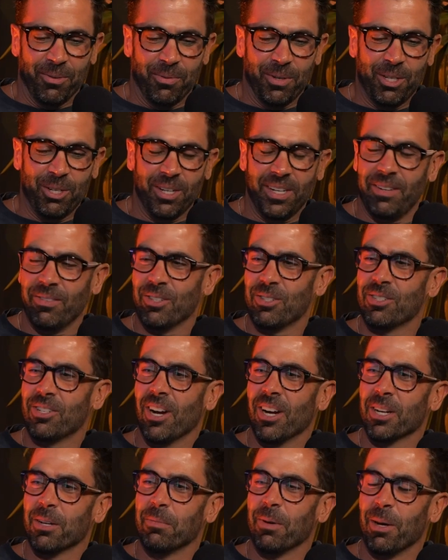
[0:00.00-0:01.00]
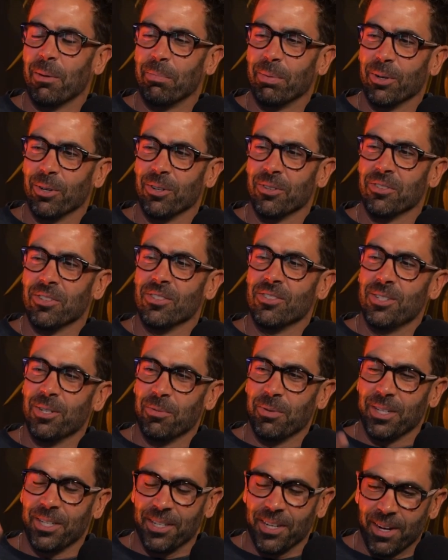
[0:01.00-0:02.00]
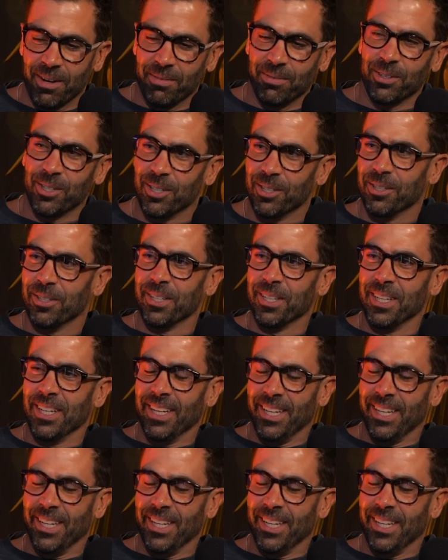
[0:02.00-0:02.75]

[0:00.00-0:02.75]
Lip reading: we couldn't even talk about BRRRRs until we covered.